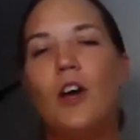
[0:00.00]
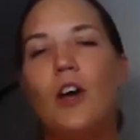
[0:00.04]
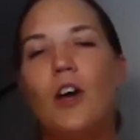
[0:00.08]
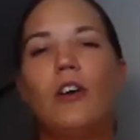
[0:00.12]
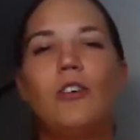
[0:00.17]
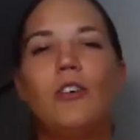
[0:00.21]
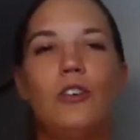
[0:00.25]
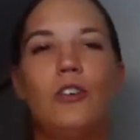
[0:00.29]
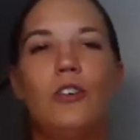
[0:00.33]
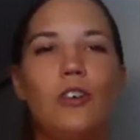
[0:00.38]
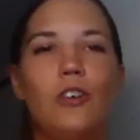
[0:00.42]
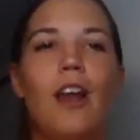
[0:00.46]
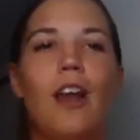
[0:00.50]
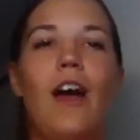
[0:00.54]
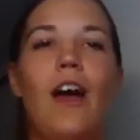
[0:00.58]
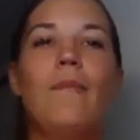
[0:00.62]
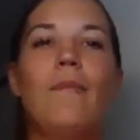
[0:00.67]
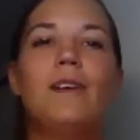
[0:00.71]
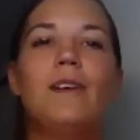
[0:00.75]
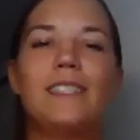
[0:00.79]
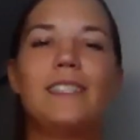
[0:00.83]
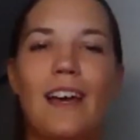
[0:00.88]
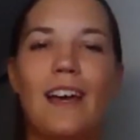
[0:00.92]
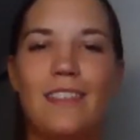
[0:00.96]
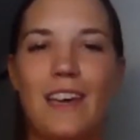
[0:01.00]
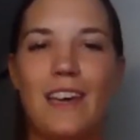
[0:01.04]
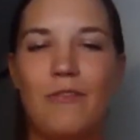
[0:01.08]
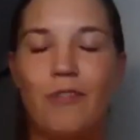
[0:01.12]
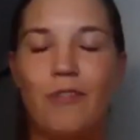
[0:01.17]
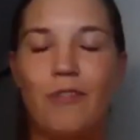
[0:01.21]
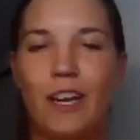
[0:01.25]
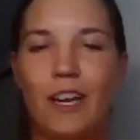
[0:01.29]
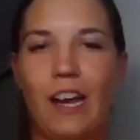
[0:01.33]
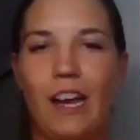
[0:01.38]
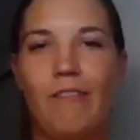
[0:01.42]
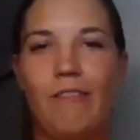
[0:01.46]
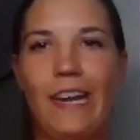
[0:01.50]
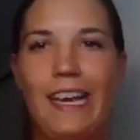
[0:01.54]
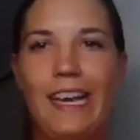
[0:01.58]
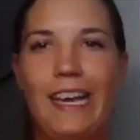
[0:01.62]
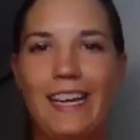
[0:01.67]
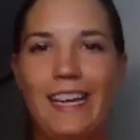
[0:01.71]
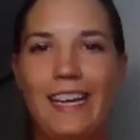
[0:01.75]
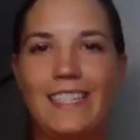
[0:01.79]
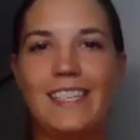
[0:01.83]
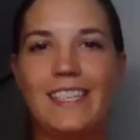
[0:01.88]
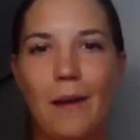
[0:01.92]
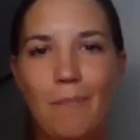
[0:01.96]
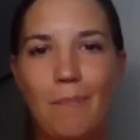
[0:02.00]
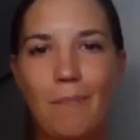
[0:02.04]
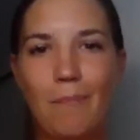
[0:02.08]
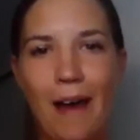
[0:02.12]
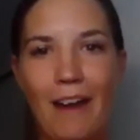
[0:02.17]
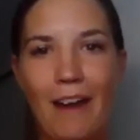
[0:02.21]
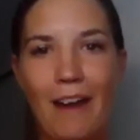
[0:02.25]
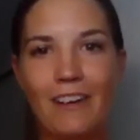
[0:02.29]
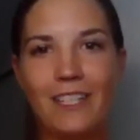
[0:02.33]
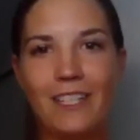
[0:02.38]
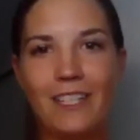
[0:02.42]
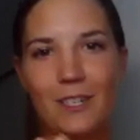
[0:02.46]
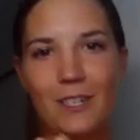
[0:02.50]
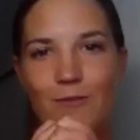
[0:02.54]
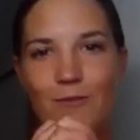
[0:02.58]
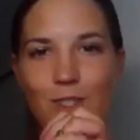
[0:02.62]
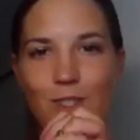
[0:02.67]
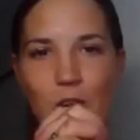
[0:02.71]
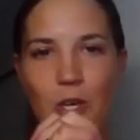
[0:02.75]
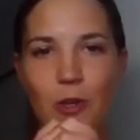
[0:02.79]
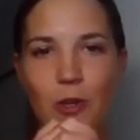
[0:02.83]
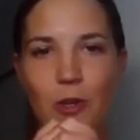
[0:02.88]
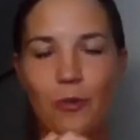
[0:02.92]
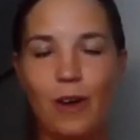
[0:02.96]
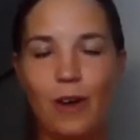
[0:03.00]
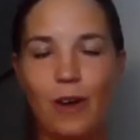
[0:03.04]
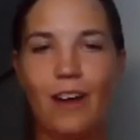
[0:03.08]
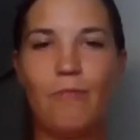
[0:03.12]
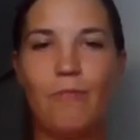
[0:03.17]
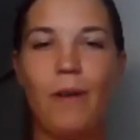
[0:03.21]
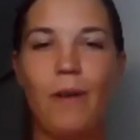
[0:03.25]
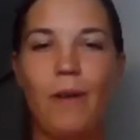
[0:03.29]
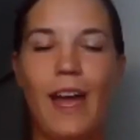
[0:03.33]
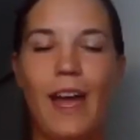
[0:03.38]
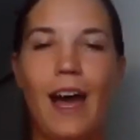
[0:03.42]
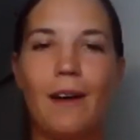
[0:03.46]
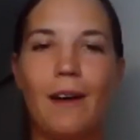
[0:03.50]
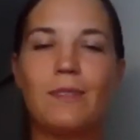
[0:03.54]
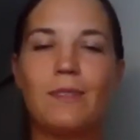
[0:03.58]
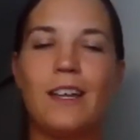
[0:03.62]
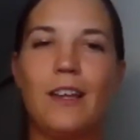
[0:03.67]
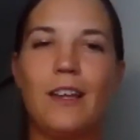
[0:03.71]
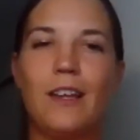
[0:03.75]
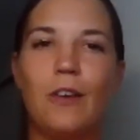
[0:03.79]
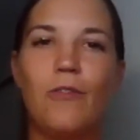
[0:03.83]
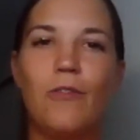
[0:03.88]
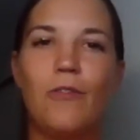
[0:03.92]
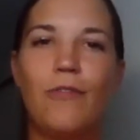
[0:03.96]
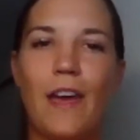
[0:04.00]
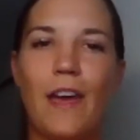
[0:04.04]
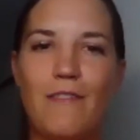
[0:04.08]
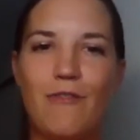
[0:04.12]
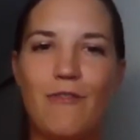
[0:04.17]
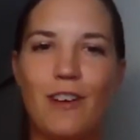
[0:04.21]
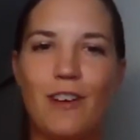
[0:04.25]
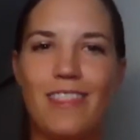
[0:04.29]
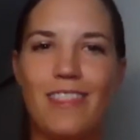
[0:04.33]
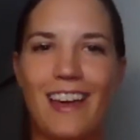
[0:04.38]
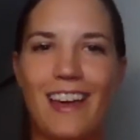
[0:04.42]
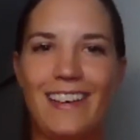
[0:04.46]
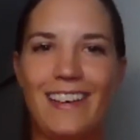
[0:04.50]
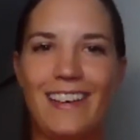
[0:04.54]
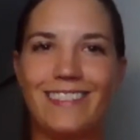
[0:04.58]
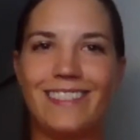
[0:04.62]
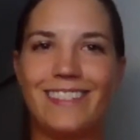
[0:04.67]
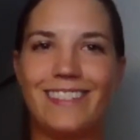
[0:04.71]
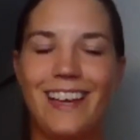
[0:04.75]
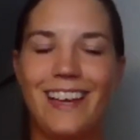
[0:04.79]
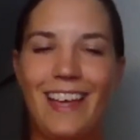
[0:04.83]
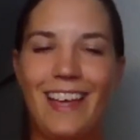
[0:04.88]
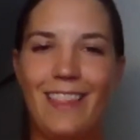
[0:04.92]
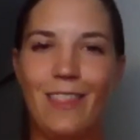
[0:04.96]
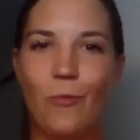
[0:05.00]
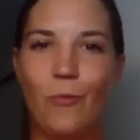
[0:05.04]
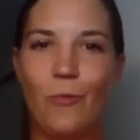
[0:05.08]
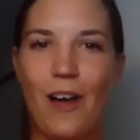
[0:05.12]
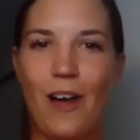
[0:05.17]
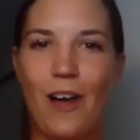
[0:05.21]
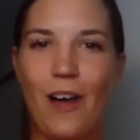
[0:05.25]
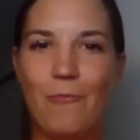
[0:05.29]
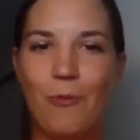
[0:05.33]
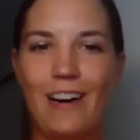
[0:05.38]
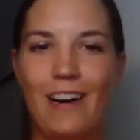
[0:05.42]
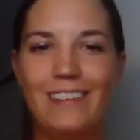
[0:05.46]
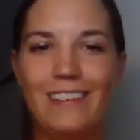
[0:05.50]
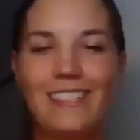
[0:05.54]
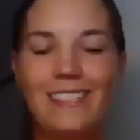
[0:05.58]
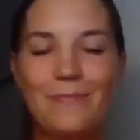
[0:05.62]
cool climate South Africa really is a marriage of two of my absolute favorite things in the wine world.